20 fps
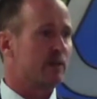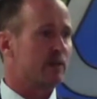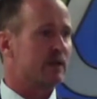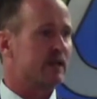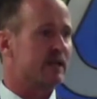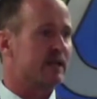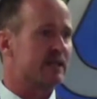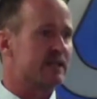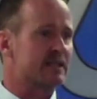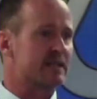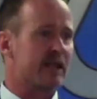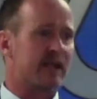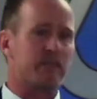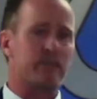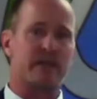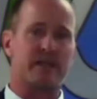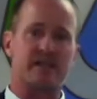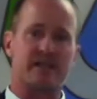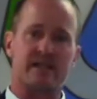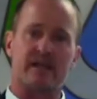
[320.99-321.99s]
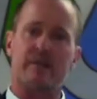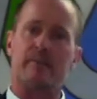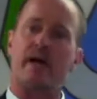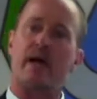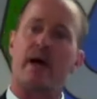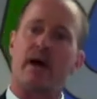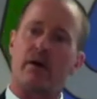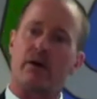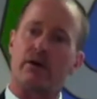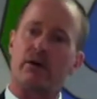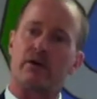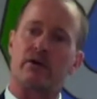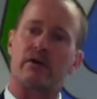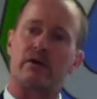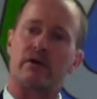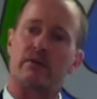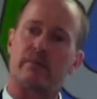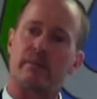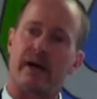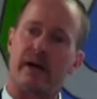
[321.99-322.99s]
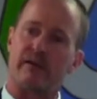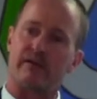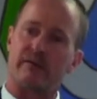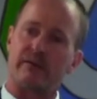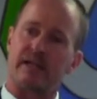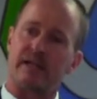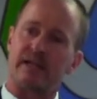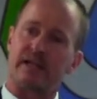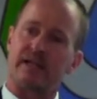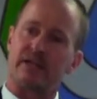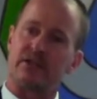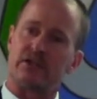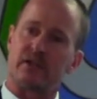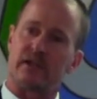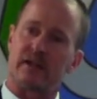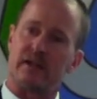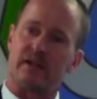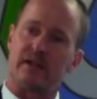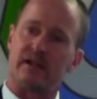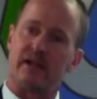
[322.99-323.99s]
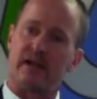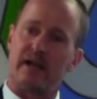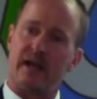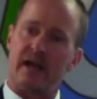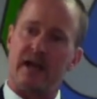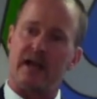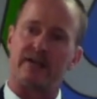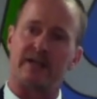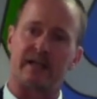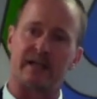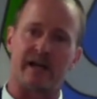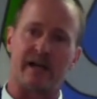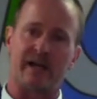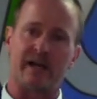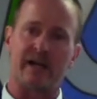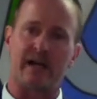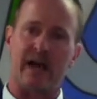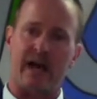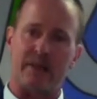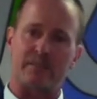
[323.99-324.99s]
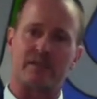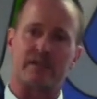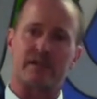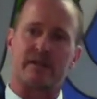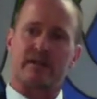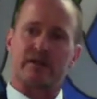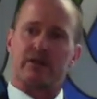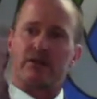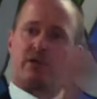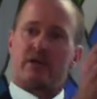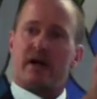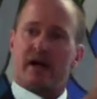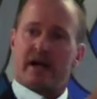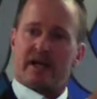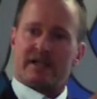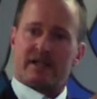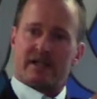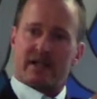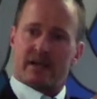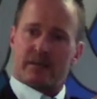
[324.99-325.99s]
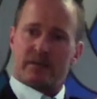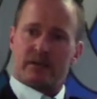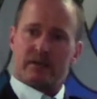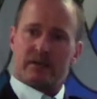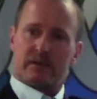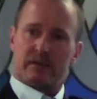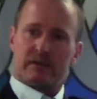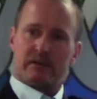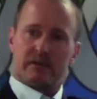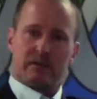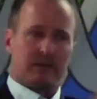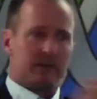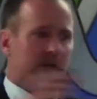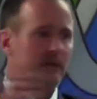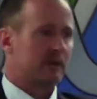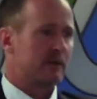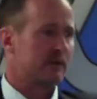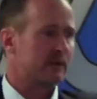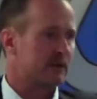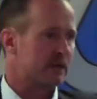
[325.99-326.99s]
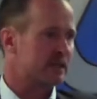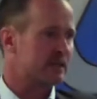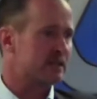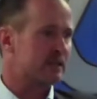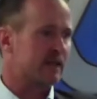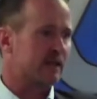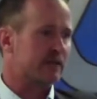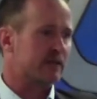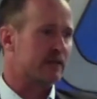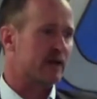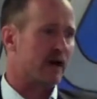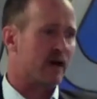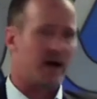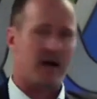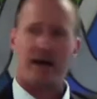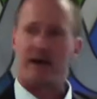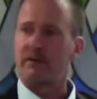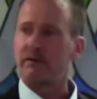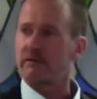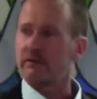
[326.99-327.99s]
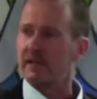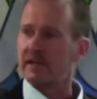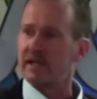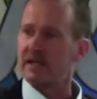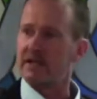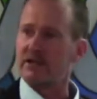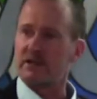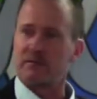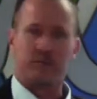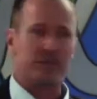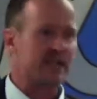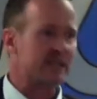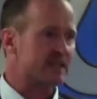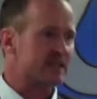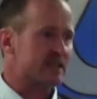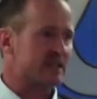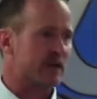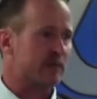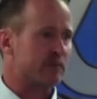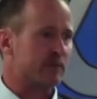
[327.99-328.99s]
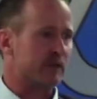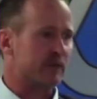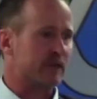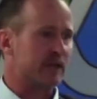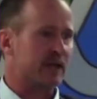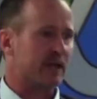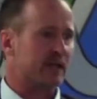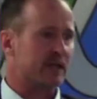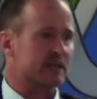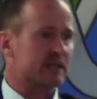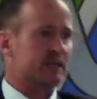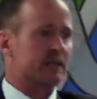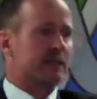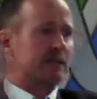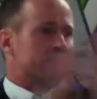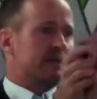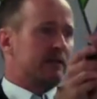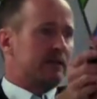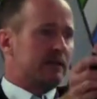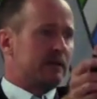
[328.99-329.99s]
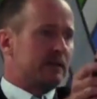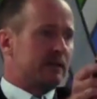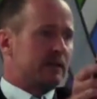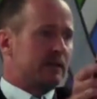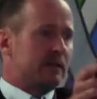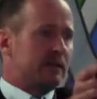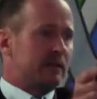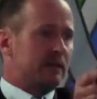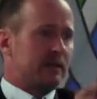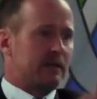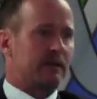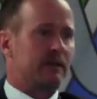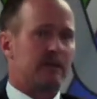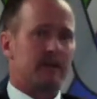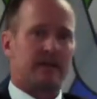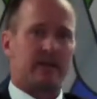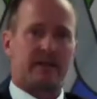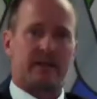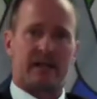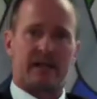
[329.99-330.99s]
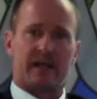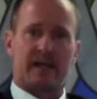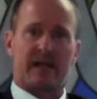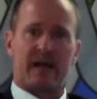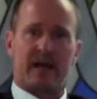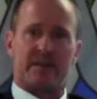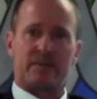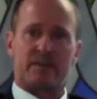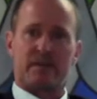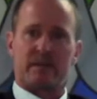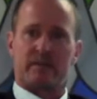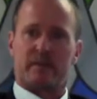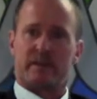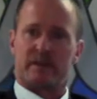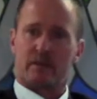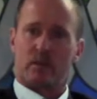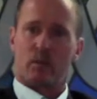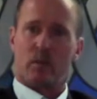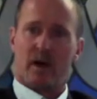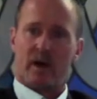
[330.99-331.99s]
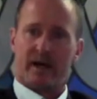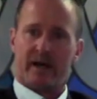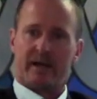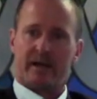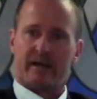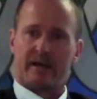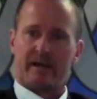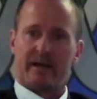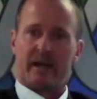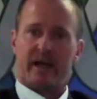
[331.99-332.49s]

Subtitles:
Because they'd been somehow hurt by religion and then collapsed the two concepts. Instead of God, religion being separate things, they collapsed them into one.